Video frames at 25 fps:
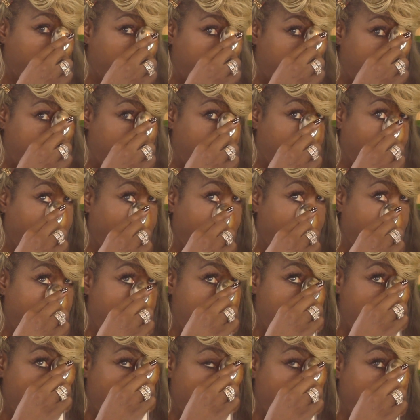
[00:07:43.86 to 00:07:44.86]
But
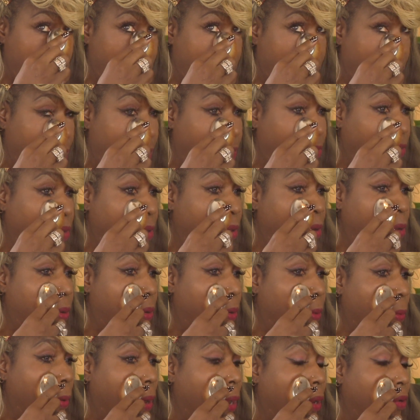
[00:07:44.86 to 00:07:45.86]
I know it does in the
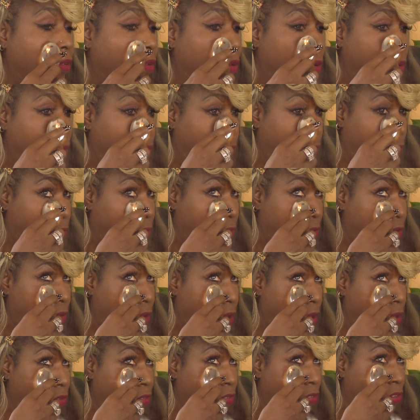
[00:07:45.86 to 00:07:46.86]
directions
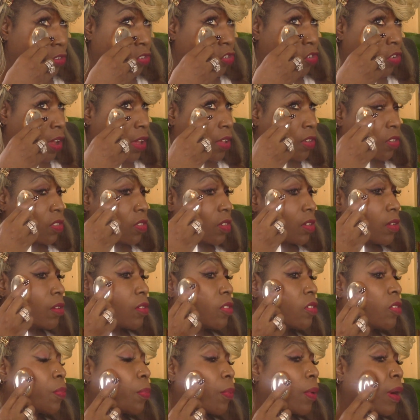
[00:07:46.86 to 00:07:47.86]

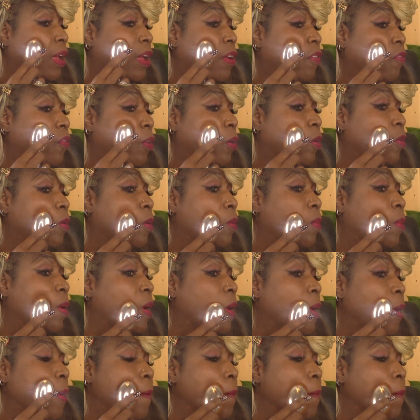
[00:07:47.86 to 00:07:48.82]
suggest spraying further away.